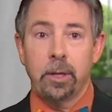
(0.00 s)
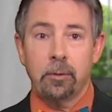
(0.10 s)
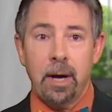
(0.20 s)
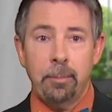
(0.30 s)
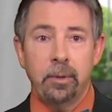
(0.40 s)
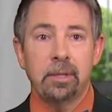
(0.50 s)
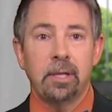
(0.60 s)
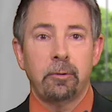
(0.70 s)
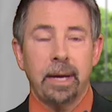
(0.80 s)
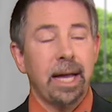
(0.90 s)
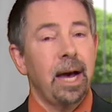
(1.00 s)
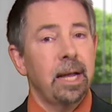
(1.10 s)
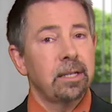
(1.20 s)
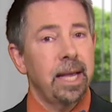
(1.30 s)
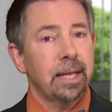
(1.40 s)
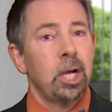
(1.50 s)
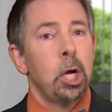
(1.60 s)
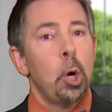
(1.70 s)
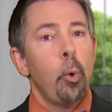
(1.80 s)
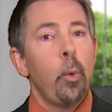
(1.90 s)
droplets in direct contact
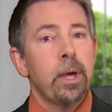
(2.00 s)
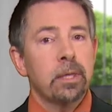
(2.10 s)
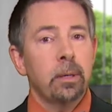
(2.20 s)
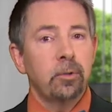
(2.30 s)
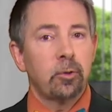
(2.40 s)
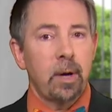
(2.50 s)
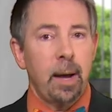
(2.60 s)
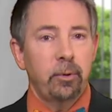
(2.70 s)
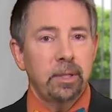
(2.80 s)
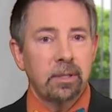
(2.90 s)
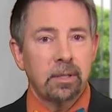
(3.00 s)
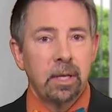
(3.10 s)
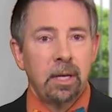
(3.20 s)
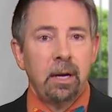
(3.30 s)
with those droplets.